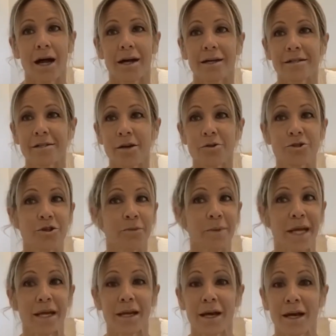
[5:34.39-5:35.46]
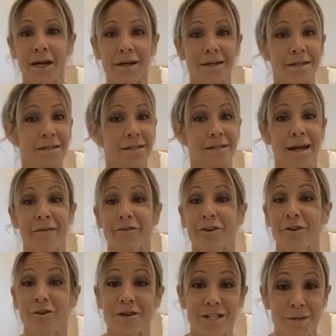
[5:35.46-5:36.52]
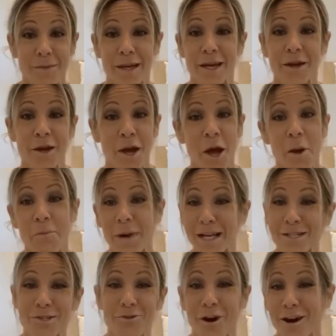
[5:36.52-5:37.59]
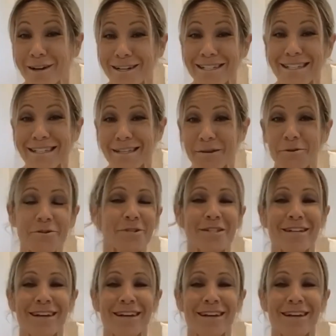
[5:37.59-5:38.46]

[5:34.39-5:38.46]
social media is never going to be my strongest suit.